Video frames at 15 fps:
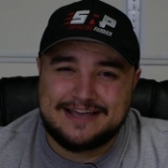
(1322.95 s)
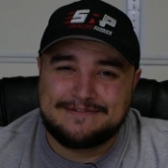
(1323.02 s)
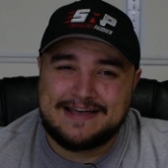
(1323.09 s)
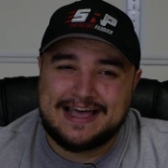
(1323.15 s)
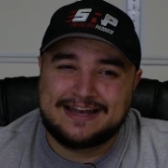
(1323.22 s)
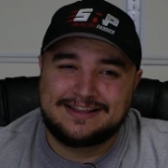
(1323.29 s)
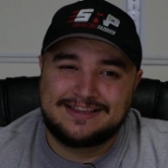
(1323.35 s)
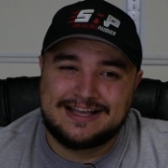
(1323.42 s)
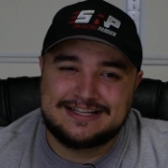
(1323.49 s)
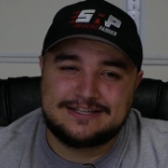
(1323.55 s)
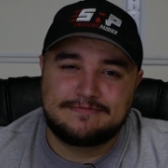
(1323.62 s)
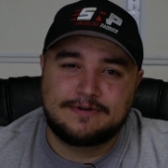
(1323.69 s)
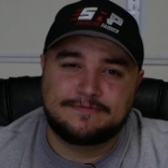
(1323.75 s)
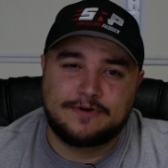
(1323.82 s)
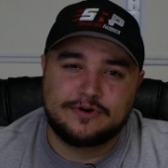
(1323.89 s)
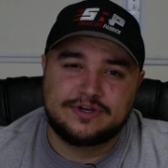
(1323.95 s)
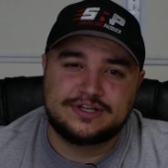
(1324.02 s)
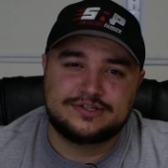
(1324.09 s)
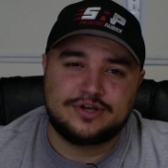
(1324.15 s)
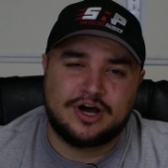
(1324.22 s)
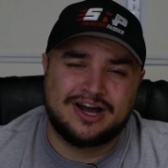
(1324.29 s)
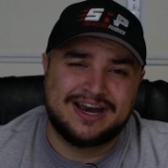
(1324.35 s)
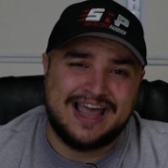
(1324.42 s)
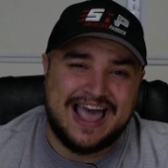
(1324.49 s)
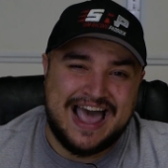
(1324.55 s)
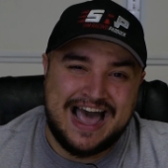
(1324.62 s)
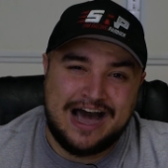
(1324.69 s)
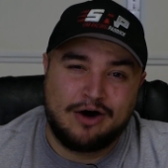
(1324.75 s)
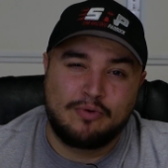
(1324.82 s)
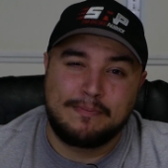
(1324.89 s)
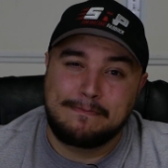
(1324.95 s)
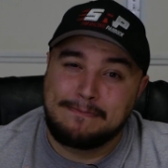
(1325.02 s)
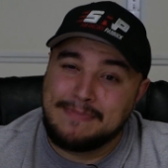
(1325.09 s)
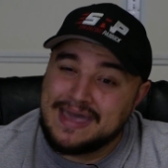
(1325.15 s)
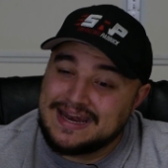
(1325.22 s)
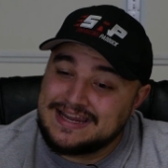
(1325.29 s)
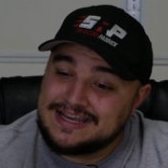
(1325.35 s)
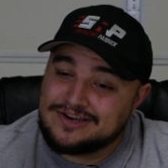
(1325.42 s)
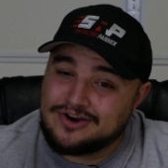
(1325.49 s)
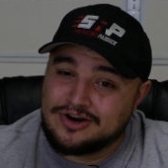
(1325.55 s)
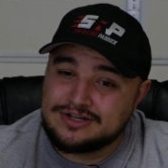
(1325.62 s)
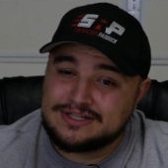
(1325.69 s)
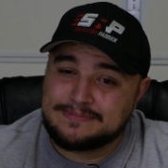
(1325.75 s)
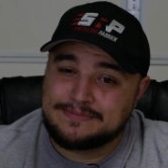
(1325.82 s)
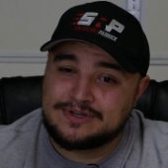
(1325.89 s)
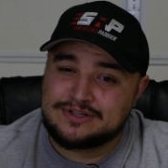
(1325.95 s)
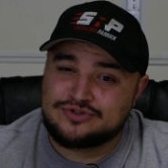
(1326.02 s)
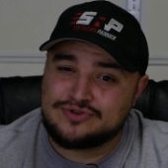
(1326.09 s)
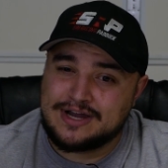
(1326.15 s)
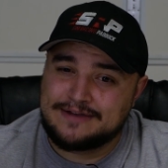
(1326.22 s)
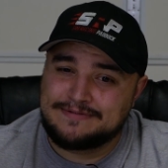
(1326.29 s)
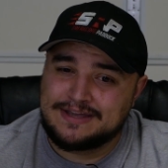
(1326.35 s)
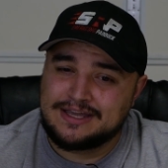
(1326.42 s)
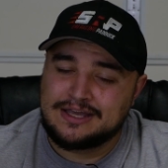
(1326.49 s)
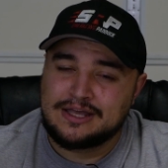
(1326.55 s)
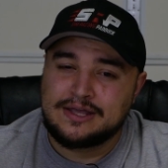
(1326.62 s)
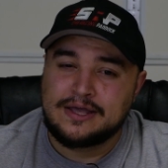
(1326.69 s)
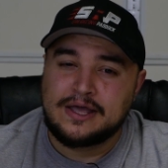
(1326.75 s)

I've had less of a focus on how many cars I'm driving,